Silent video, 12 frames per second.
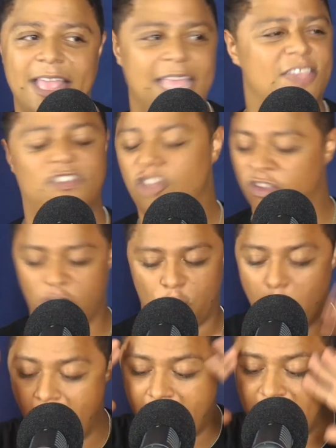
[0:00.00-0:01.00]
He's just
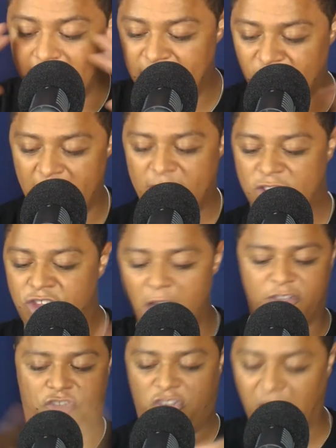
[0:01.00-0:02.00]
crying and
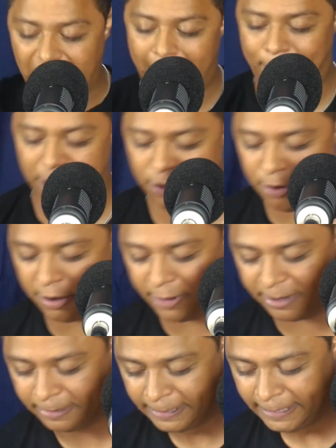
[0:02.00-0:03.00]
Duck's just clapping. You know what I
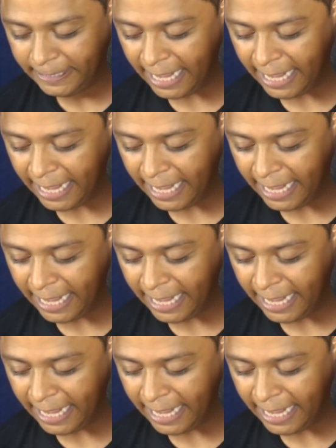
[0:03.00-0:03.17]
mean?